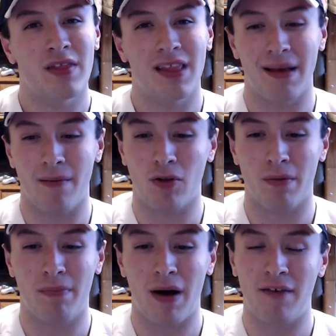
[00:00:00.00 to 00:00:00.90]
They both
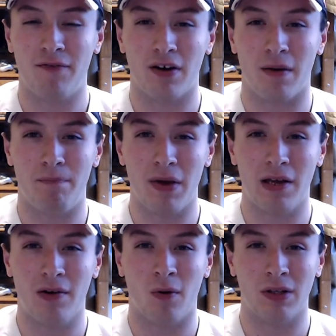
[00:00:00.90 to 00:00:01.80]
combined for a
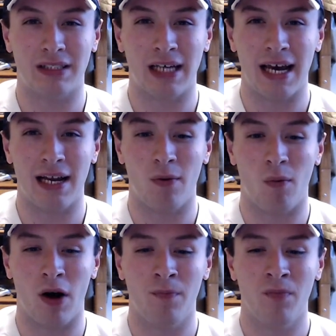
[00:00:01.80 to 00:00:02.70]
big goal to tie it at
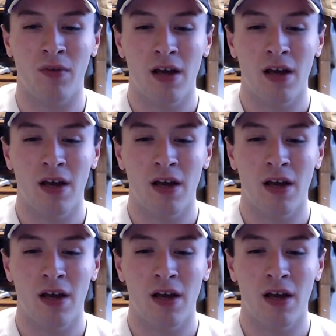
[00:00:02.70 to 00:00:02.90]
1.